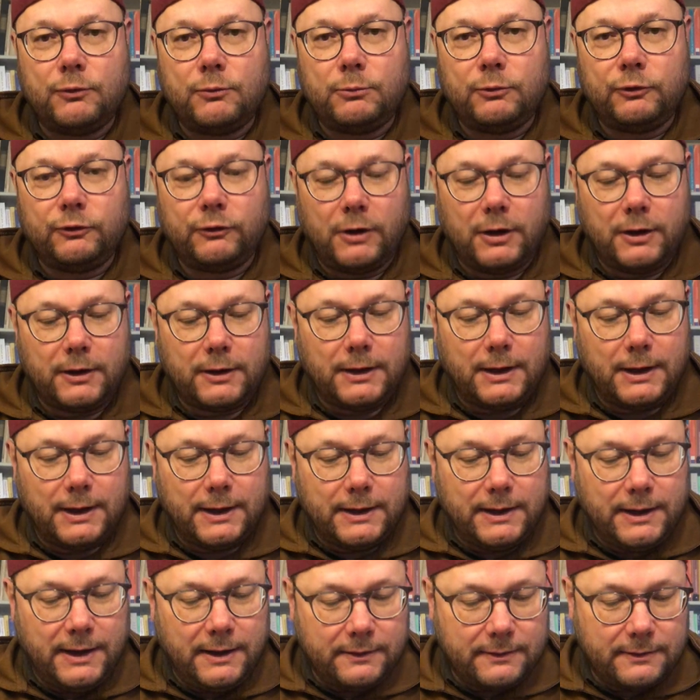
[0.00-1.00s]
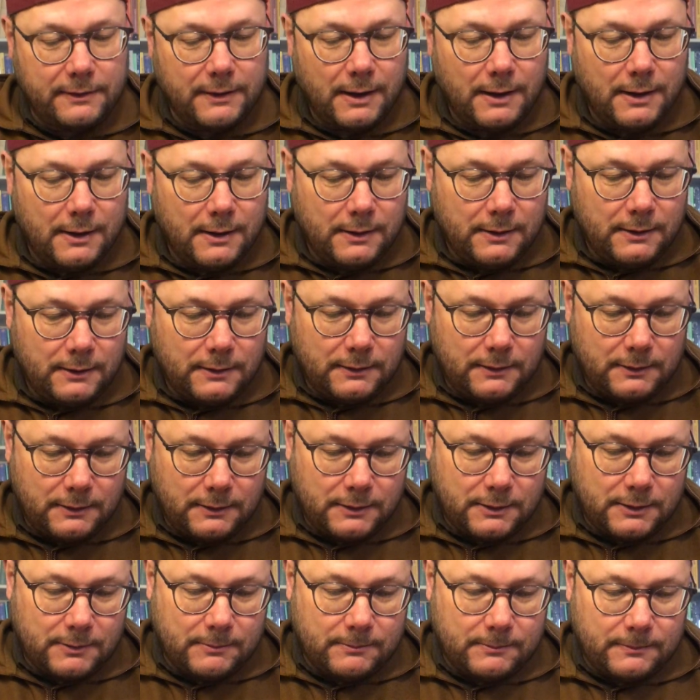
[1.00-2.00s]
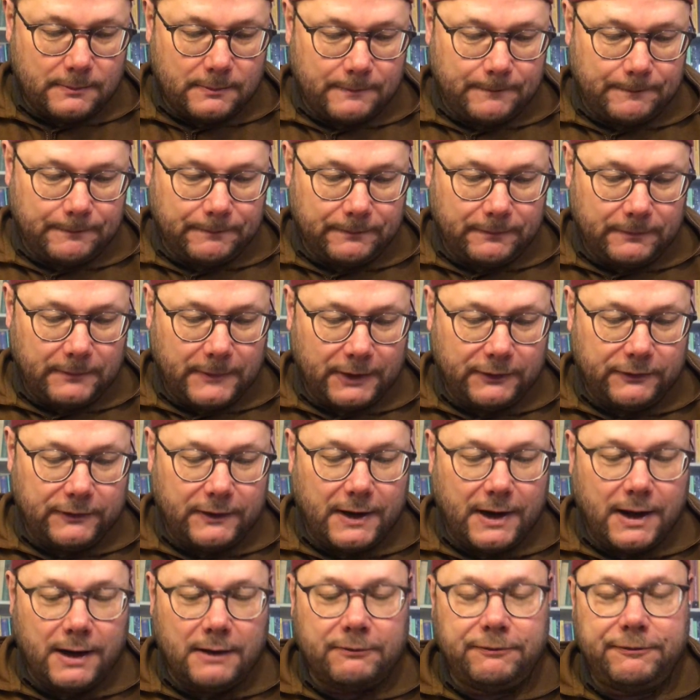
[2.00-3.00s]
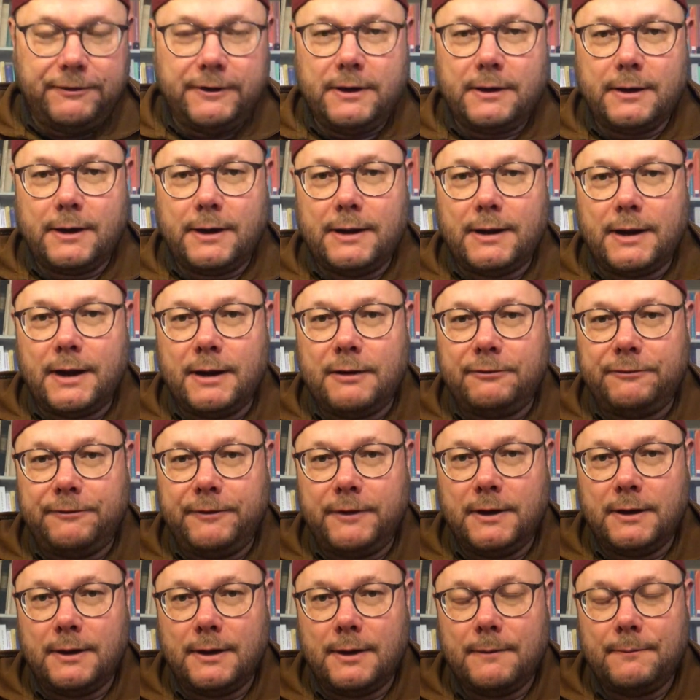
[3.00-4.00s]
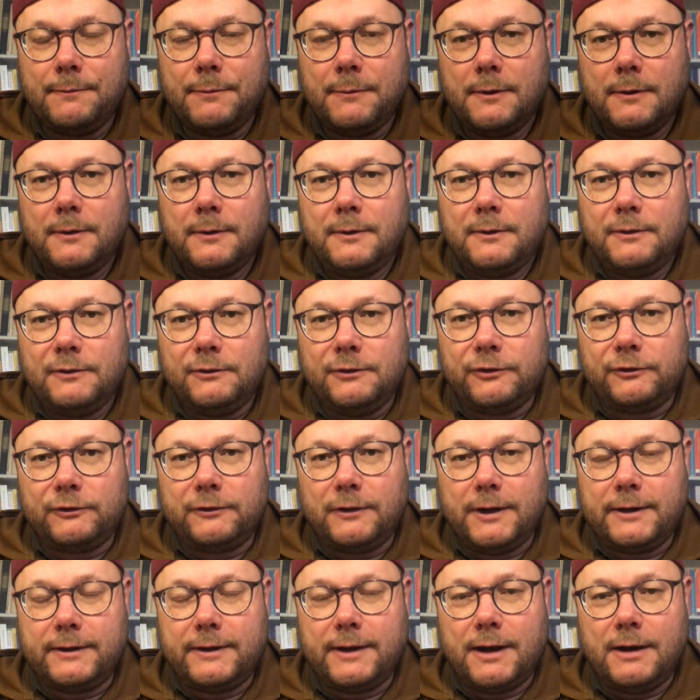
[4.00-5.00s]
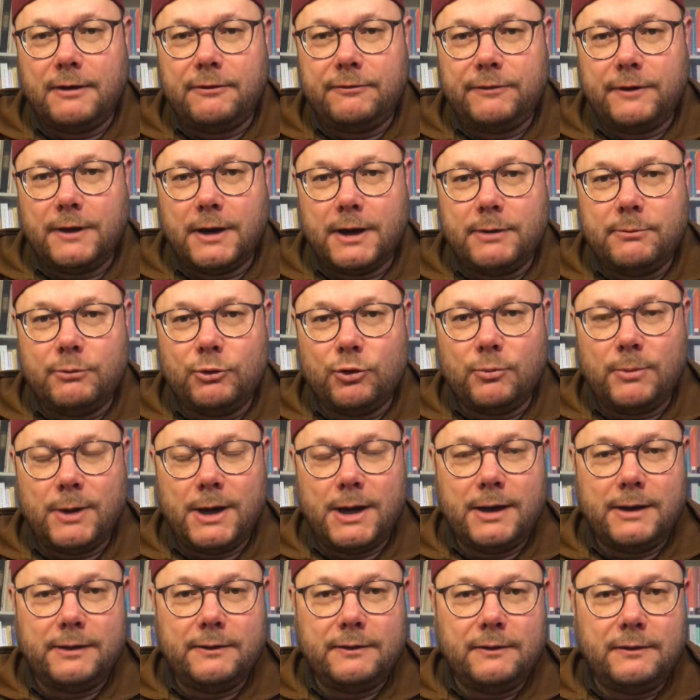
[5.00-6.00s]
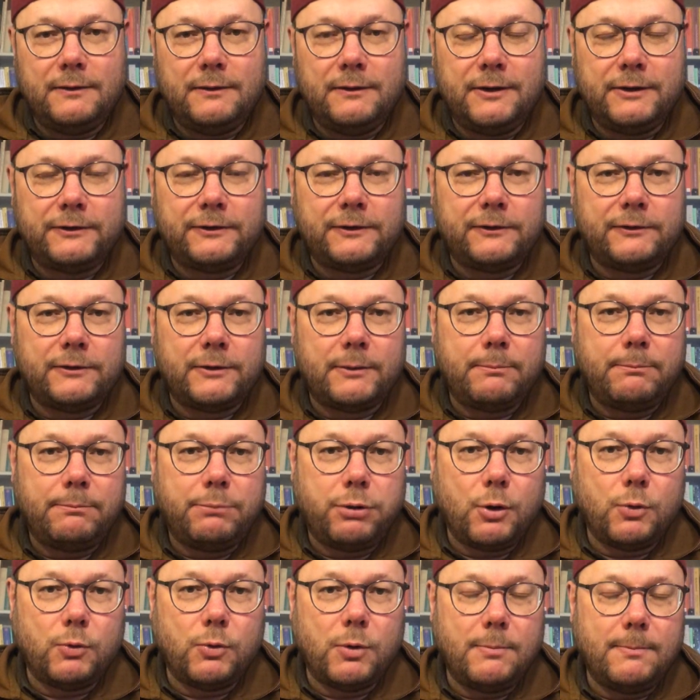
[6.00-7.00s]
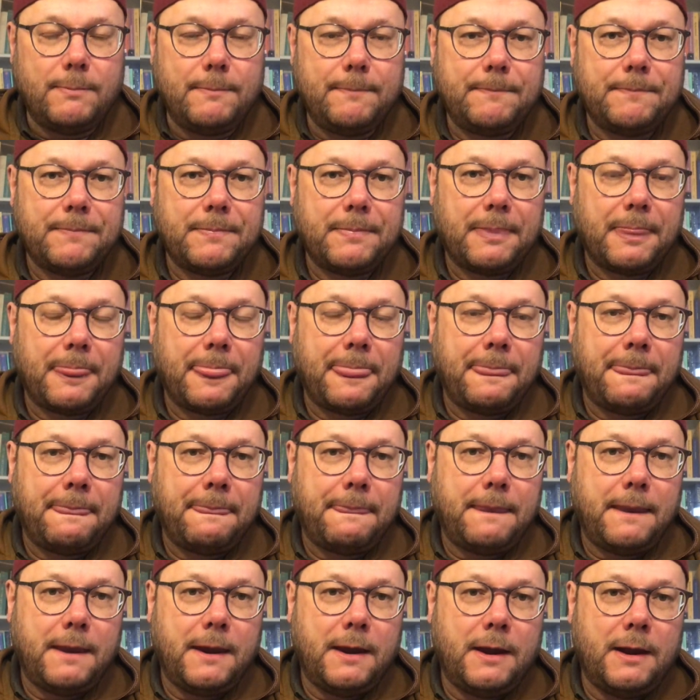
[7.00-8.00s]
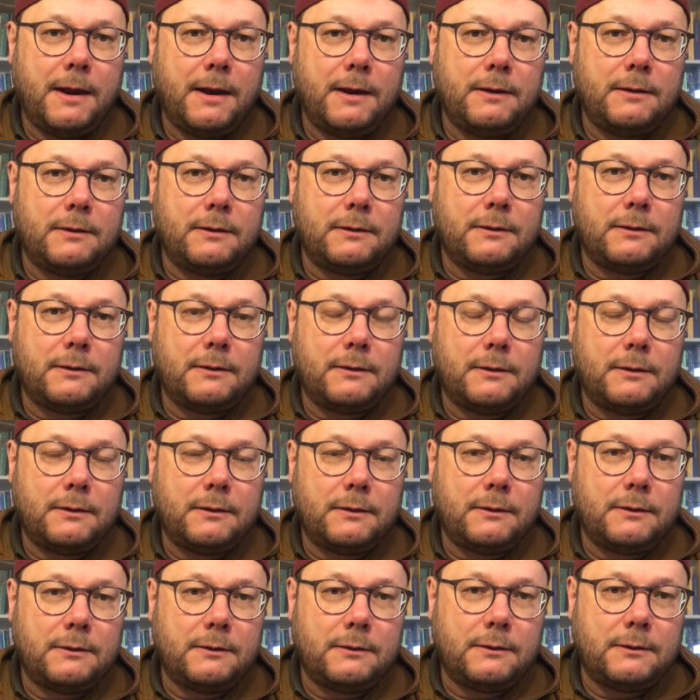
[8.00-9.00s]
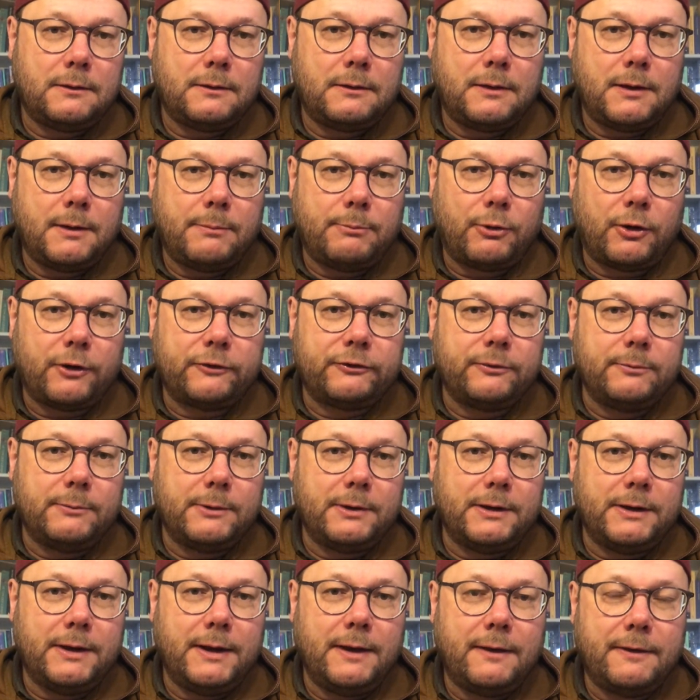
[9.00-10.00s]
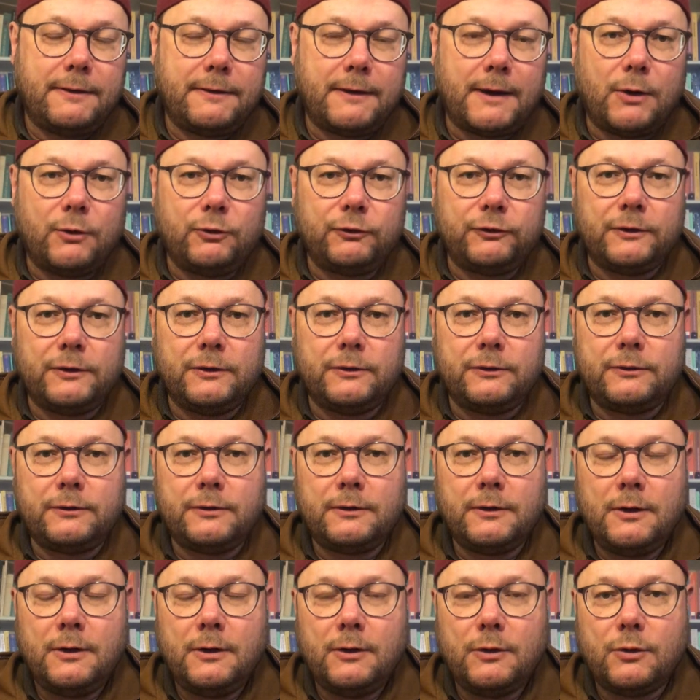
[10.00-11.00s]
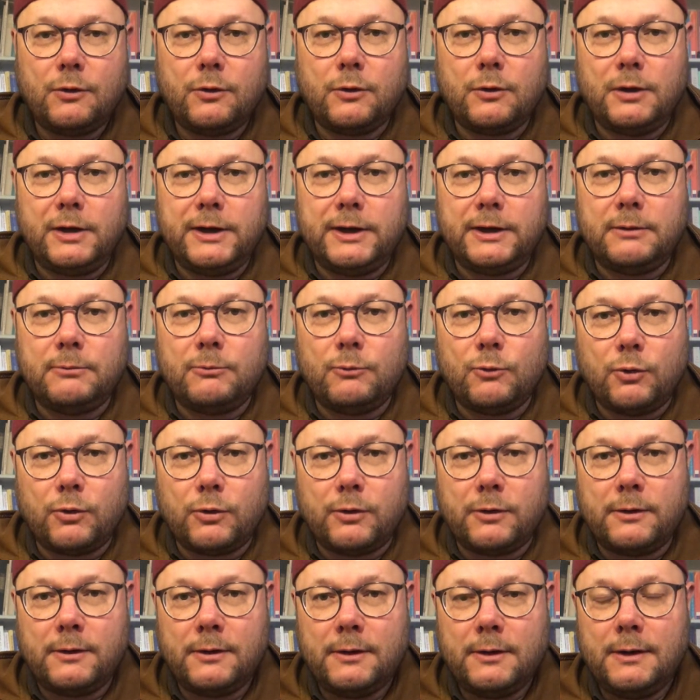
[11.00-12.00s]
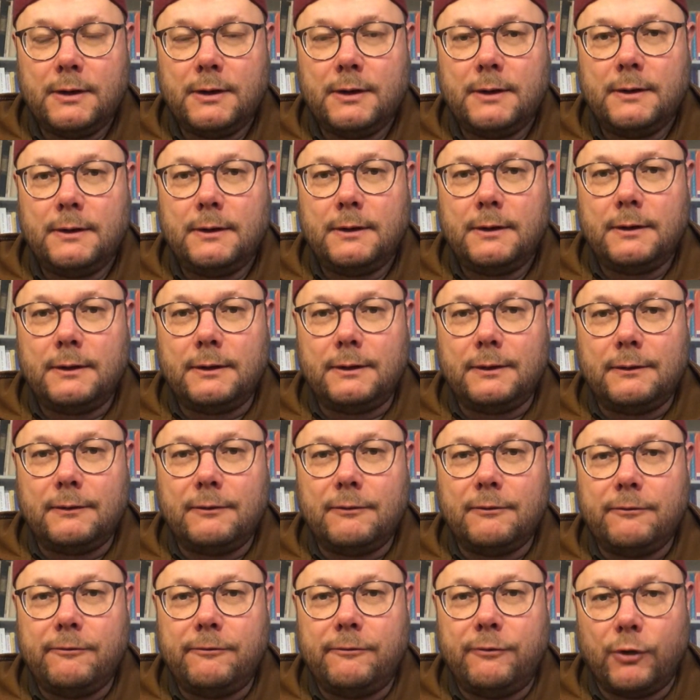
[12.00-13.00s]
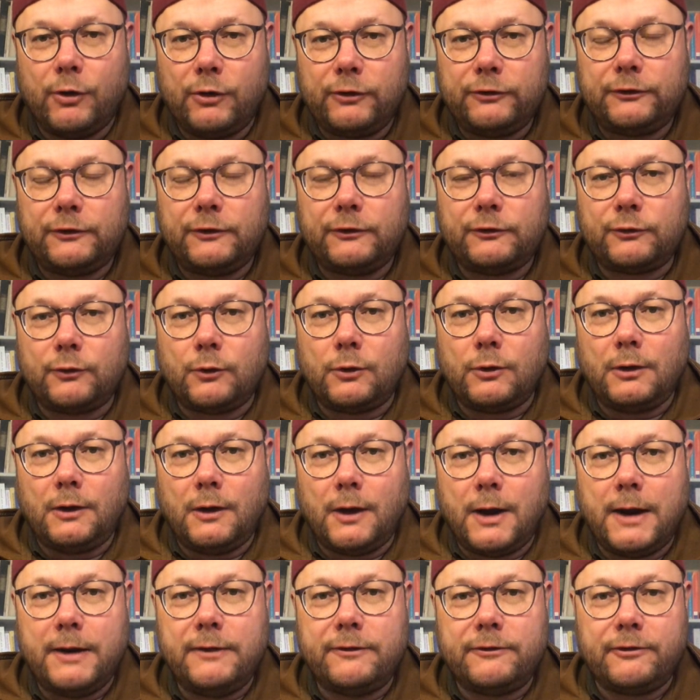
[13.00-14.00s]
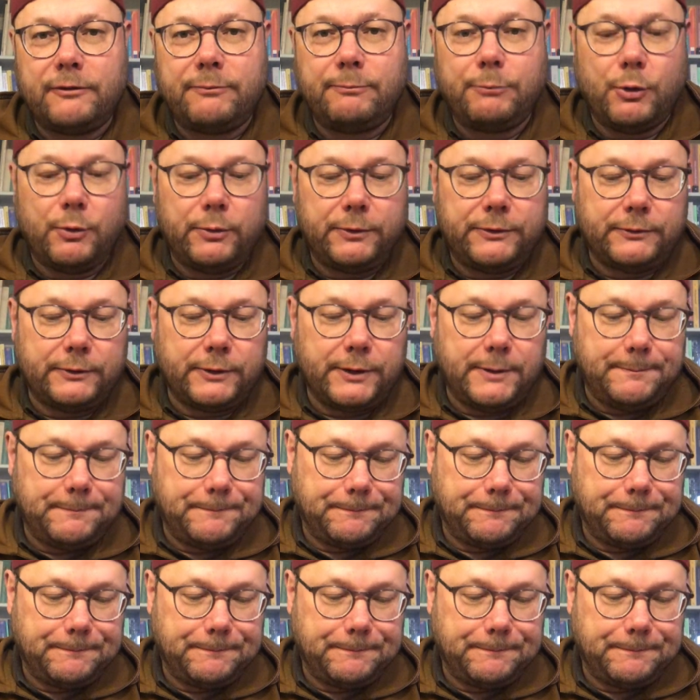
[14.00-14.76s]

Mustalah al-Hadith. That's an Alfiya, just like the Alfiya Ibn Malik. This is a poem in approximately 1,000 or a little more verses or lines of poetry.